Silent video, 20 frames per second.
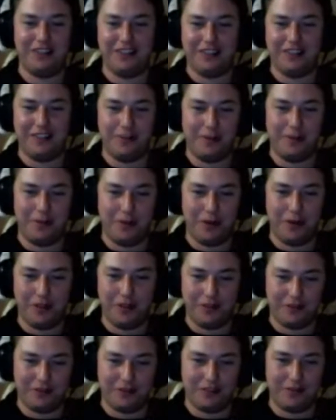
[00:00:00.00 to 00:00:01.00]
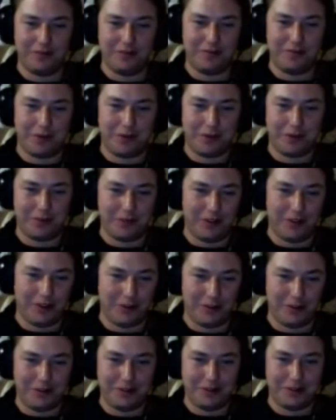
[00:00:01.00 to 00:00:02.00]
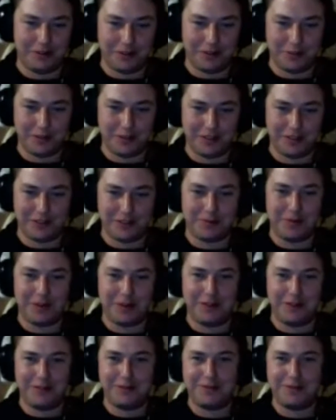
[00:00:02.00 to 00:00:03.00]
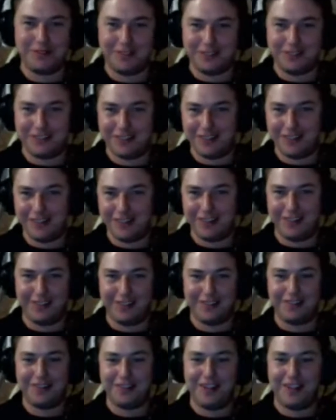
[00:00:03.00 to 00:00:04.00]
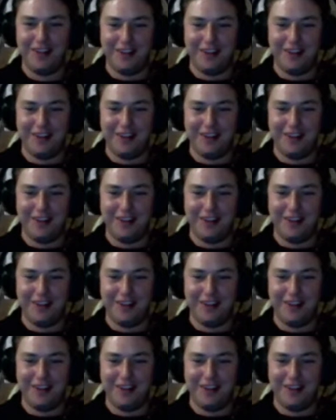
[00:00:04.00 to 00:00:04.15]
What people like 1-2 Switch, I suppose, but I